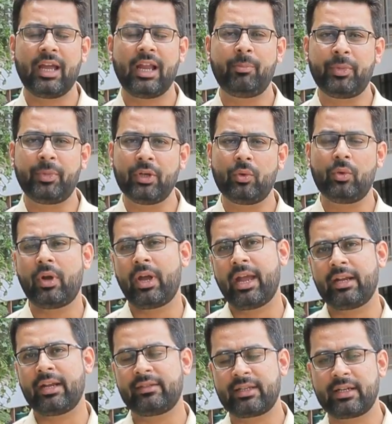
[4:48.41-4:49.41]
LPU
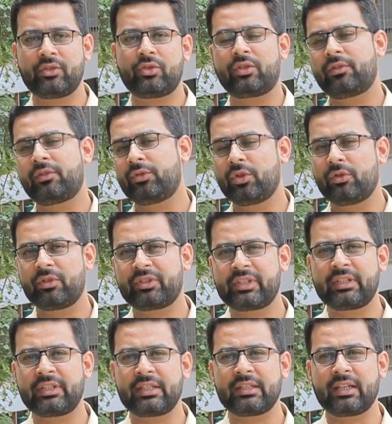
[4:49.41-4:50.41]
and St. Joseph
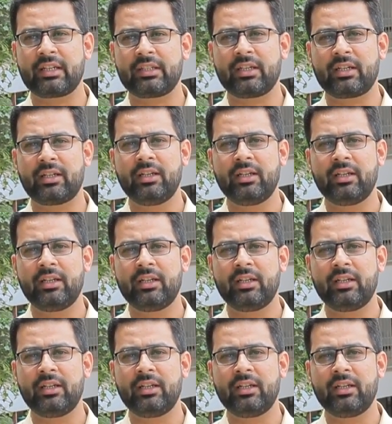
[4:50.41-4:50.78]
University, Tanzania.